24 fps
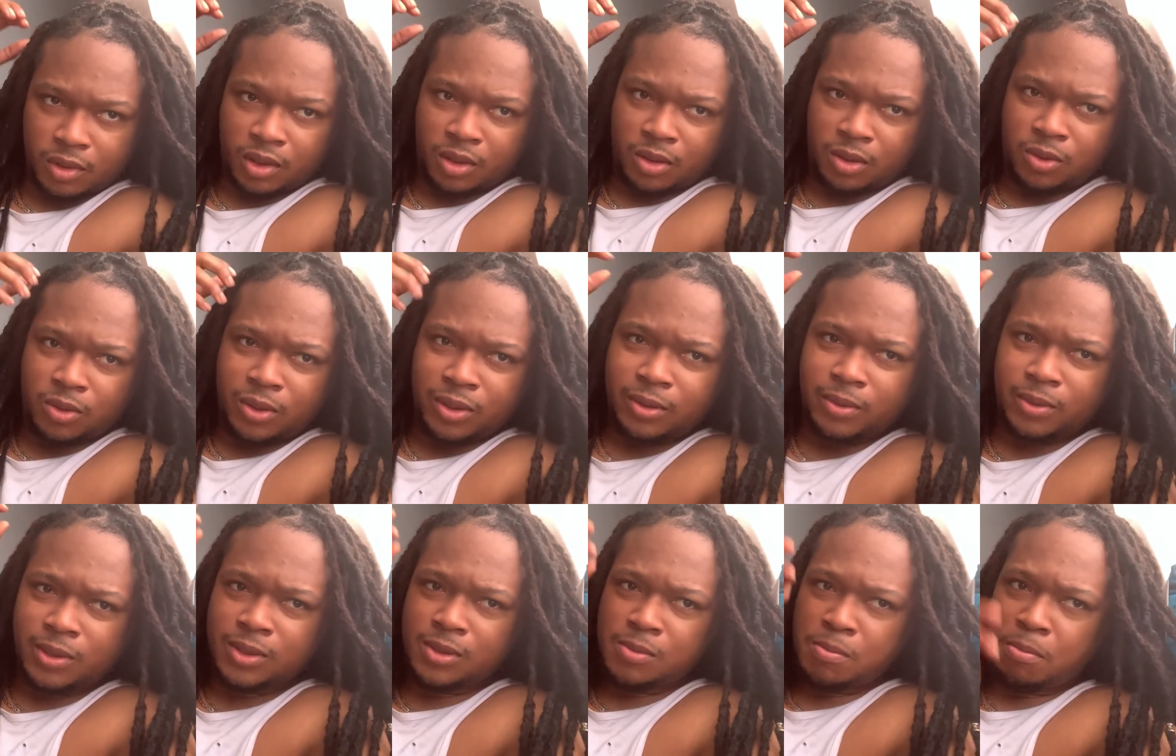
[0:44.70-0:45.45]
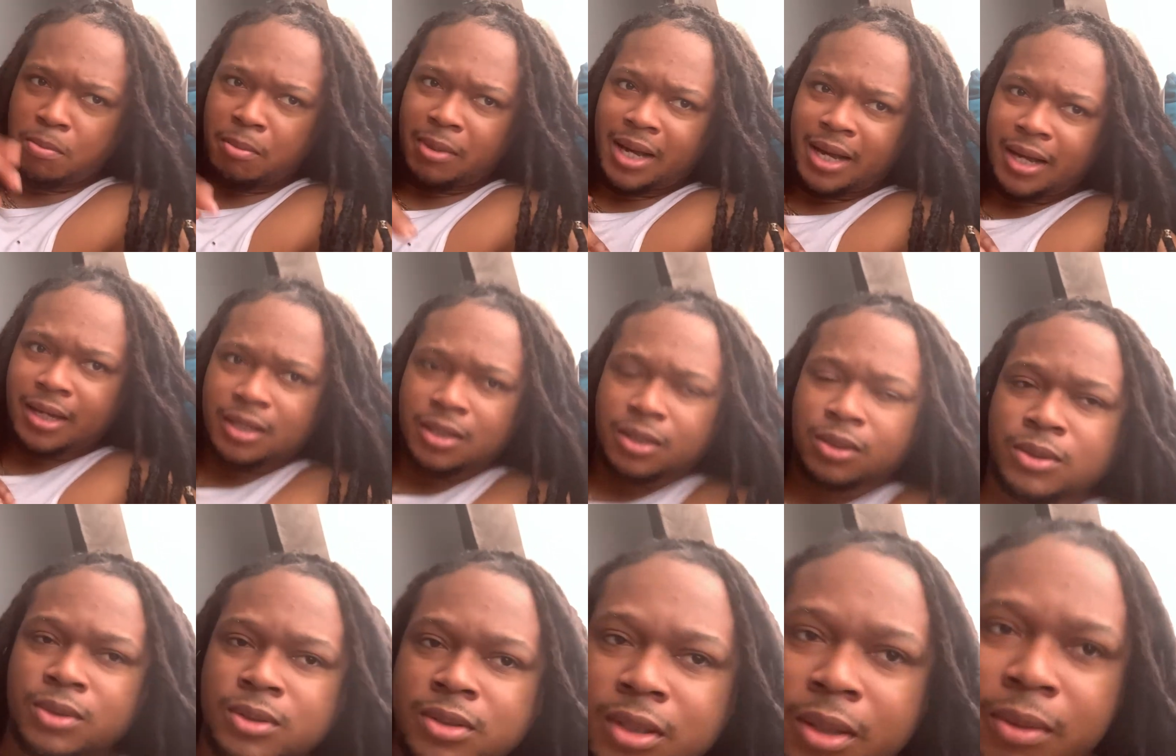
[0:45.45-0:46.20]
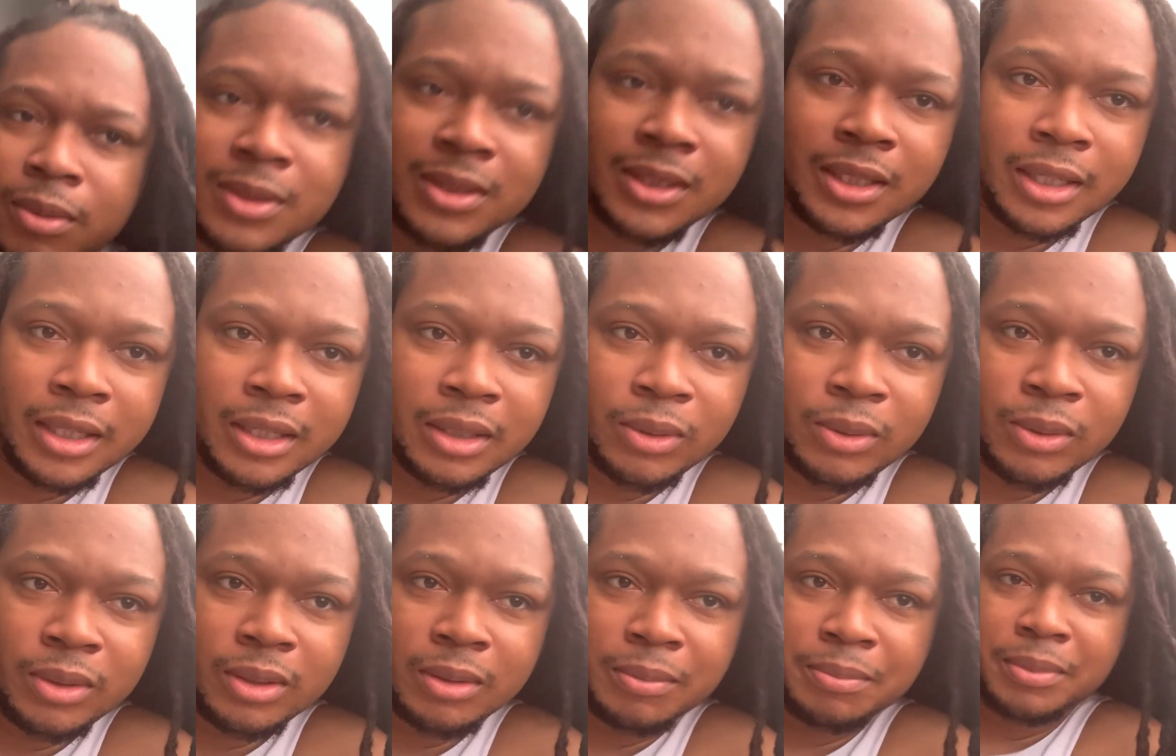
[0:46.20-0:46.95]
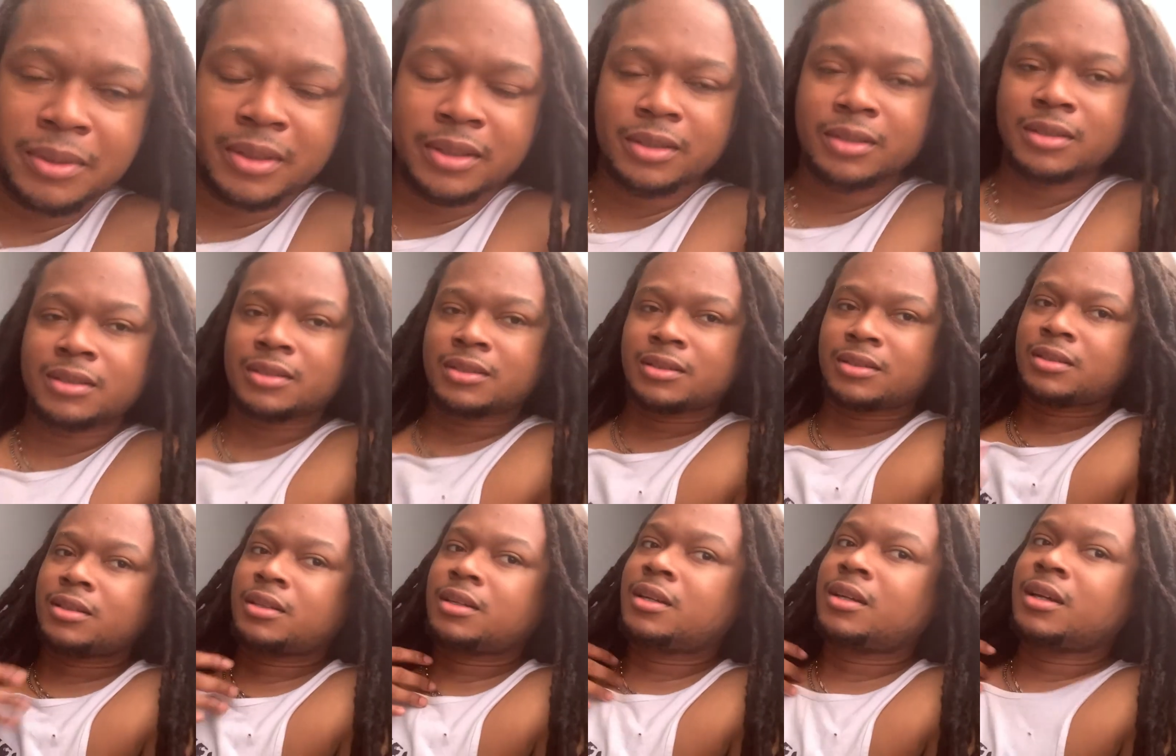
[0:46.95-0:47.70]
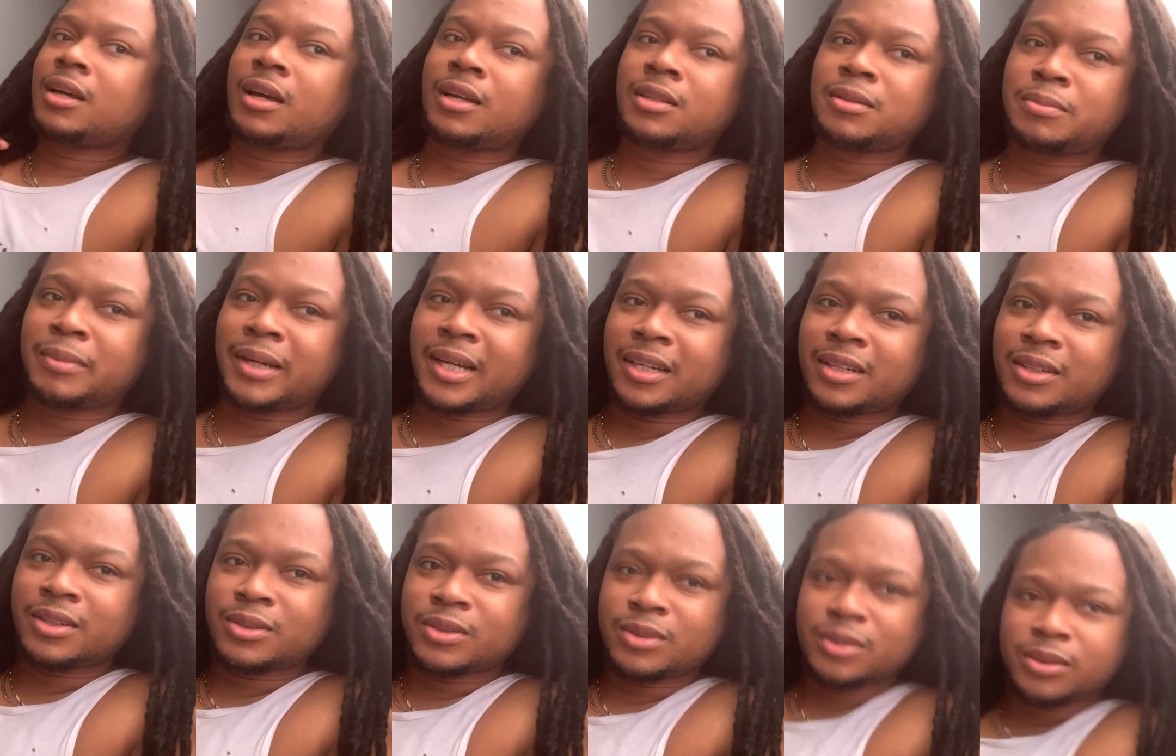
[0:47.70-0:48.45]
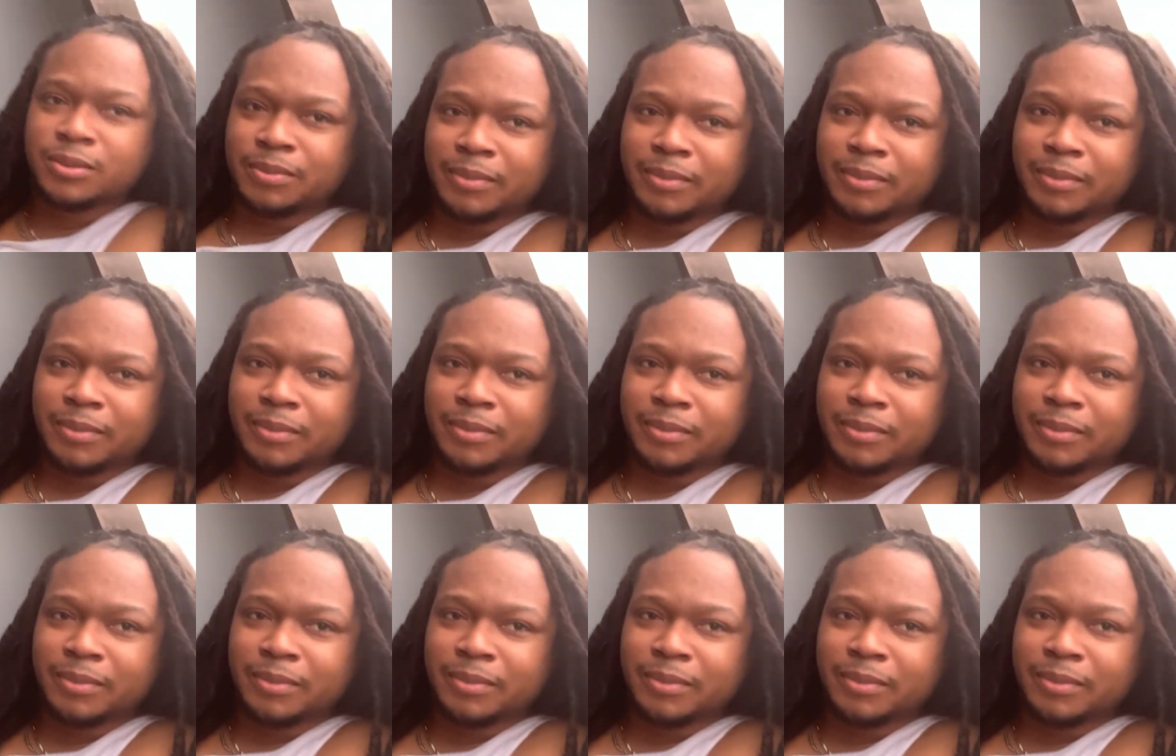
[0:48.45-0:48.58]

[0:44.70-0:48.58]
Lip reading: that was mad close. I was like all up here, that was mad close.